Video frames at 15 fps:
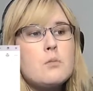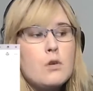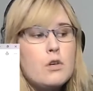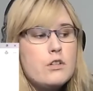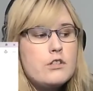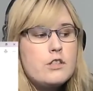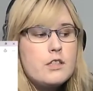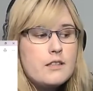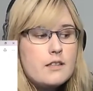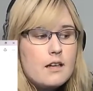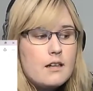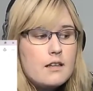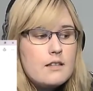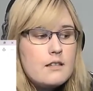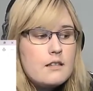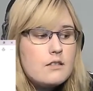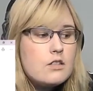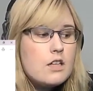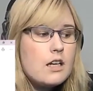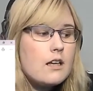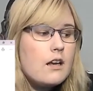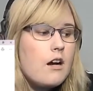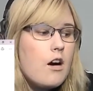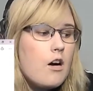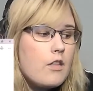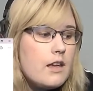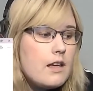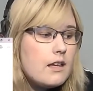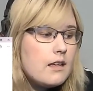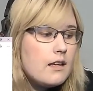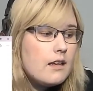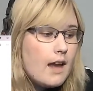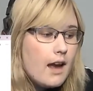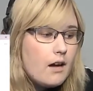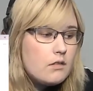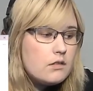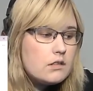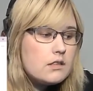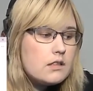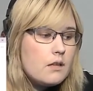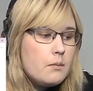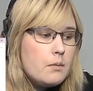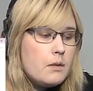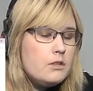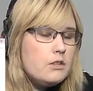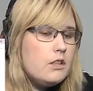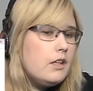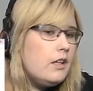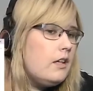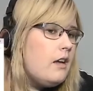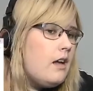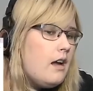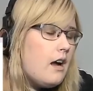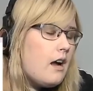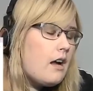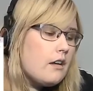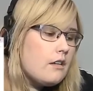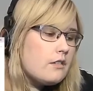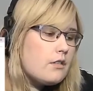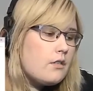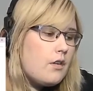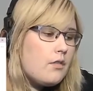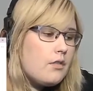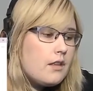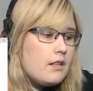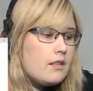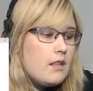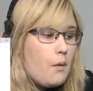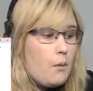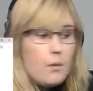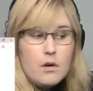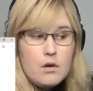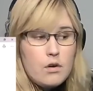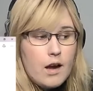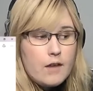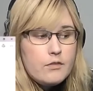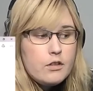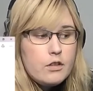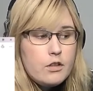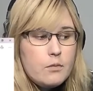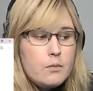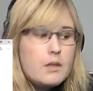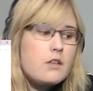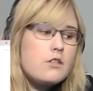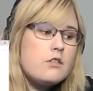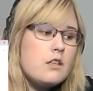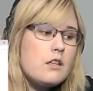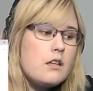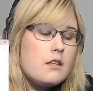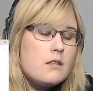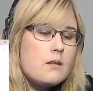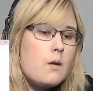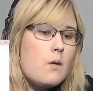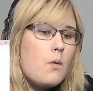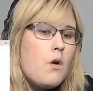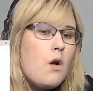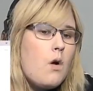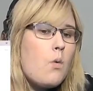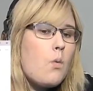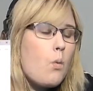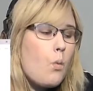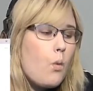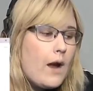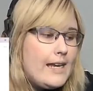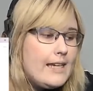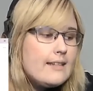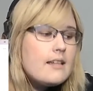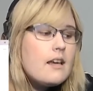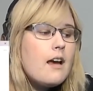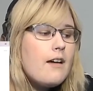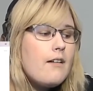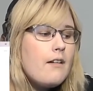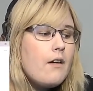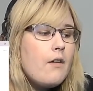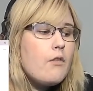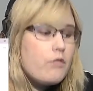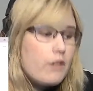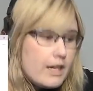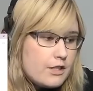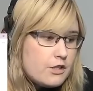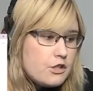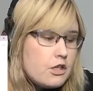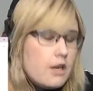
she does and try to get all the counts of perjury. I also don't think they will go after her because she is a white, rich